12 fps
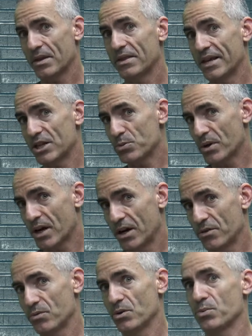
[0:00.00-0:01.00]
That's what kind
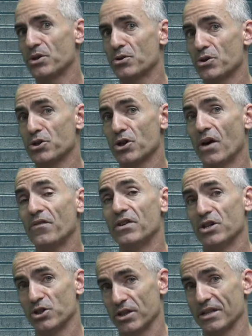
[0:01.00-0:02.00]
of threw the researchers off
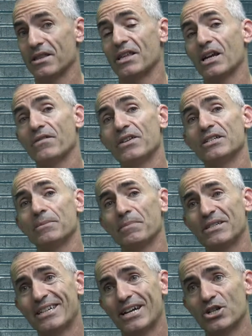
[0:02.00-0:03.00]
initially, to think of it as a
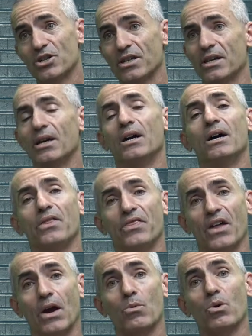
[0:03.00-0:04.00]
potentially
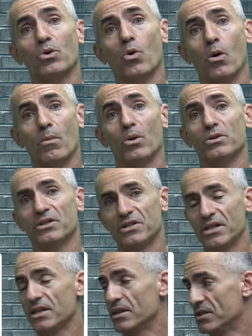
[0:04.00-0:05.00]
thyroid hormone
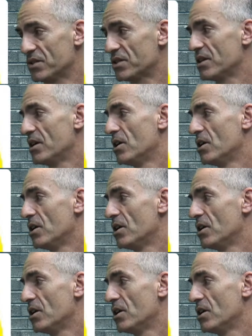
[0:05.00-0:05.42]
disease.